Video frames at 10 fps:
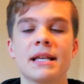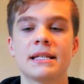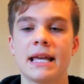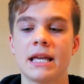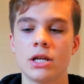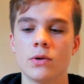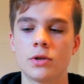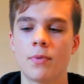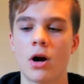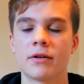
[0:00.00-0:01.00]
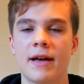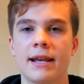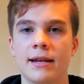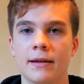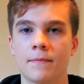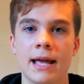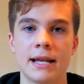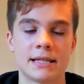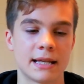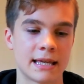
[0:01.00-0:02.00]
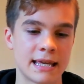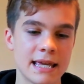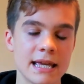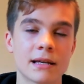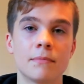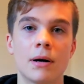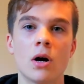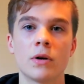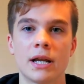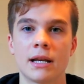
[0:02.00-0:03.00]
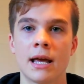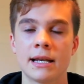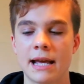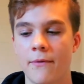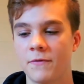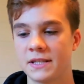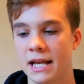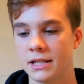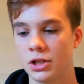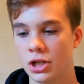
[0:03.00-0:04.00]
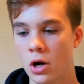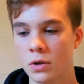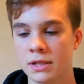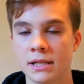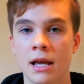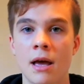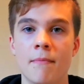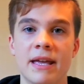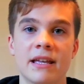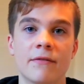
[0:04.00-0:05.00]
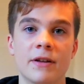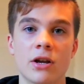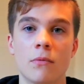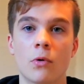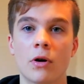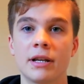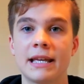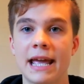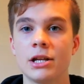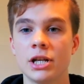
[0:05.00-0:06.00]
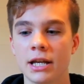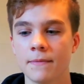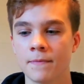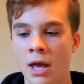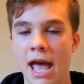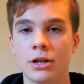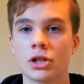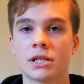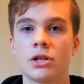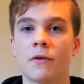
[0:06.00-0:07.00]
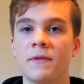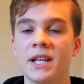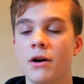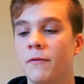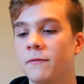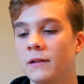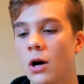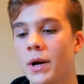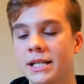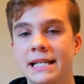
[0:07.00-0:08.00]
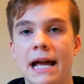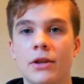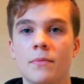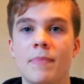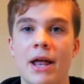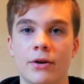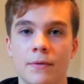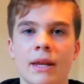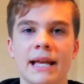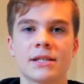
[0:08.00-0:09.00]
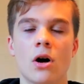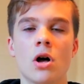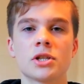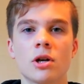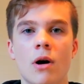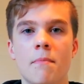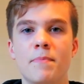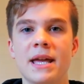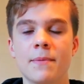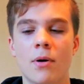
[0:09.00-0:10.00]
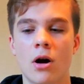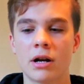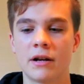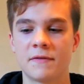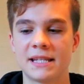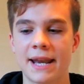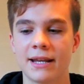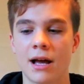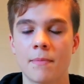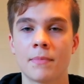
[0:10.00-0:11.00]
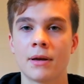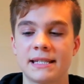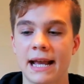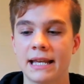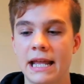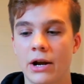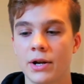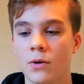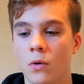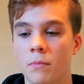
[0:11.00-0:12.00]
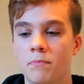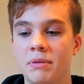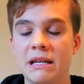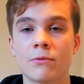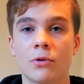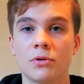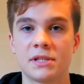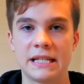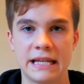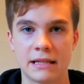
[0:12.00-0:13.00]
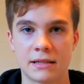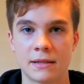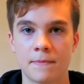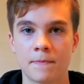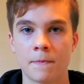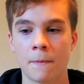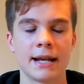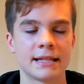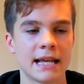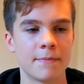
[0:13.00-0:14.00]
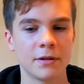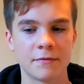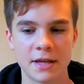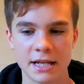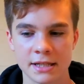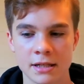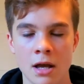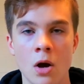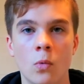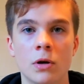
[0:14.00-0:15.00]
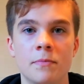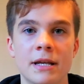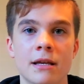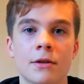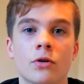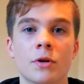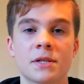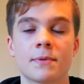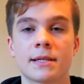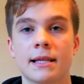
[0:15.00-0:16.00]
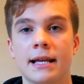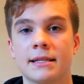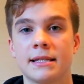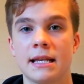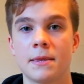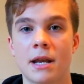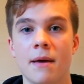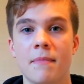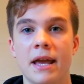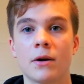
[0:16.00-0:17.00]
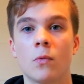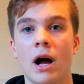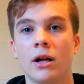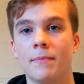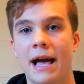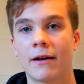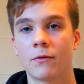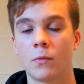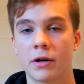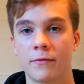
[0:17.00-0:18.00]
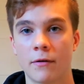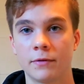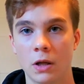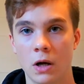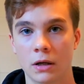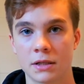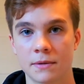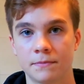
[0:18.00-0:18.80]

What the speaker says: is a huge part of editing. It is the key component to emphasizing jokes, making a video more engaging, and just your video flowing together better. It's also a big part of setting up secondary or B-roll scenes. An example of this would be the Christmas lights scene that I made a while back for one of our vlogs.